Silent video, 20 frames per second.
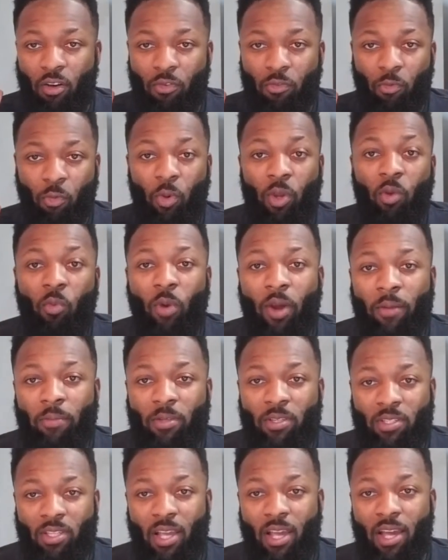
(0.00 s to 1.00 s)
free web
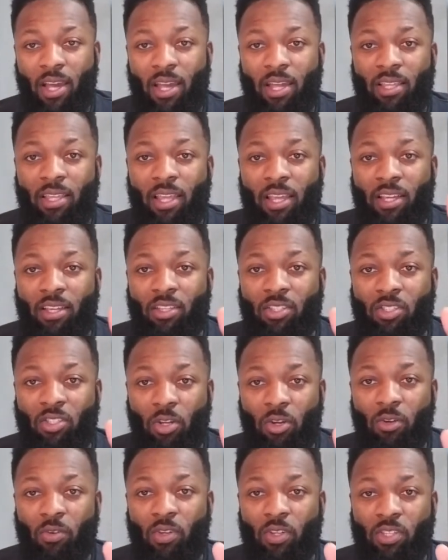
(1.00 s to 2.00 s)
design
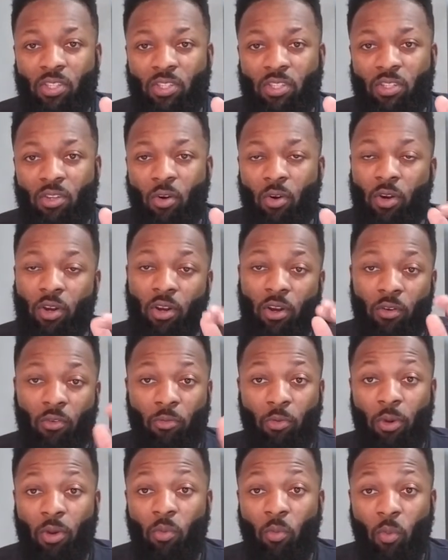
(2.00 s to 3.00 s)
service or a
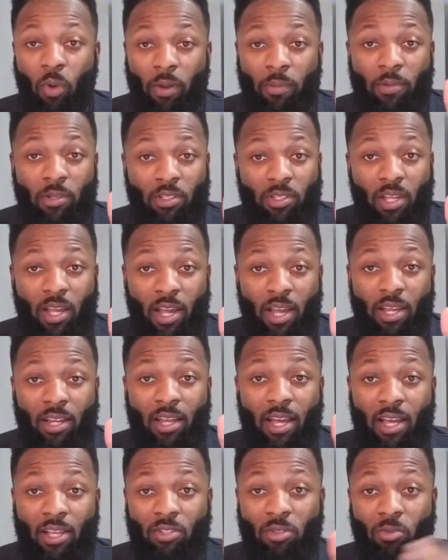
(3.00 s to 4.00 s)
free web design
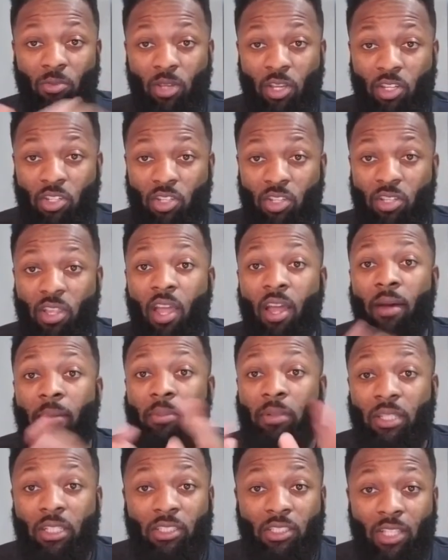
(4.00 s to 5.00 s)
consultation.
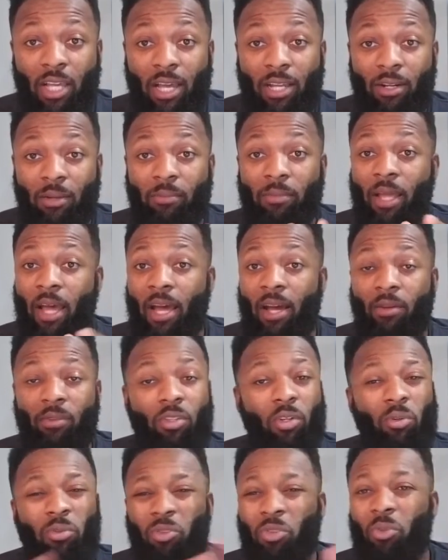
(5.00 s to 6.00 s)
Please sign up now.
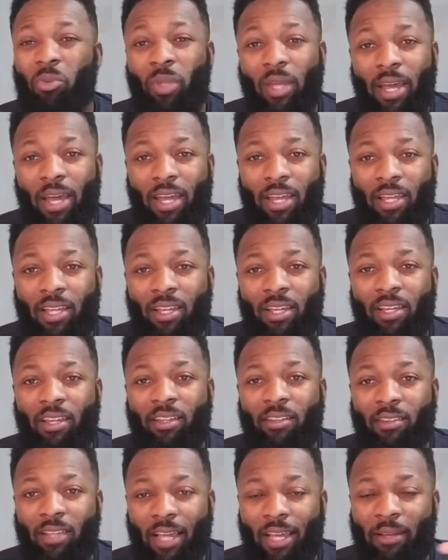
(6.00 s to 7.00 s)
Don't do that.
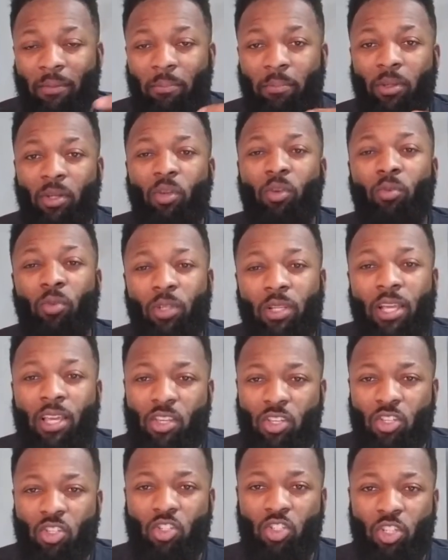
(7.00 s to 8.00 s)
Like, build
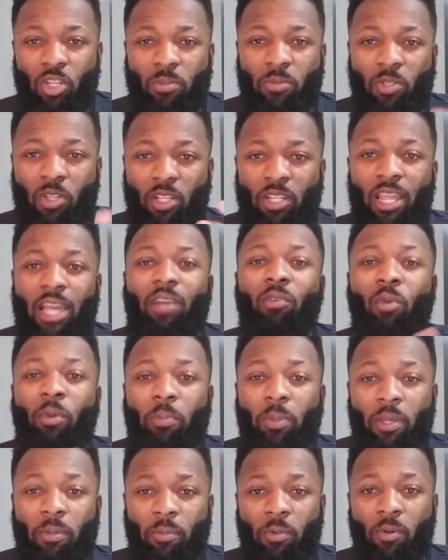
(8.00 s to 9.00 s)
relationships, connect with
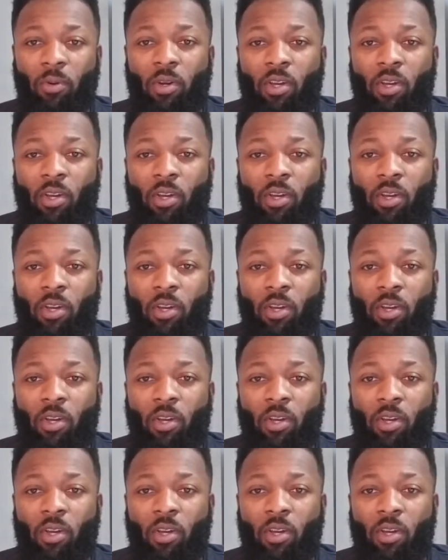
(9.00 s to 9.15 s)
people.